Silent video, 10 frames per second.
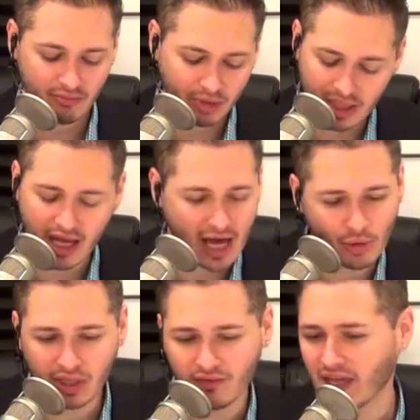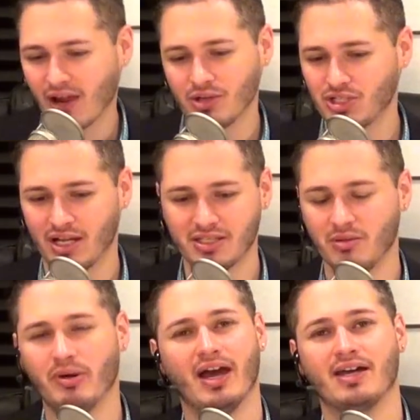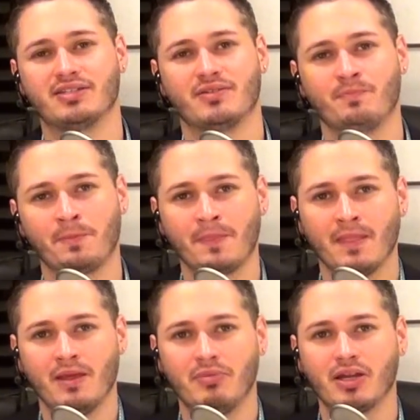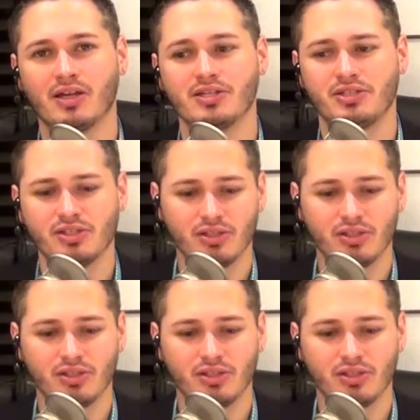But yeah, I don't give Gary Johnson a pass because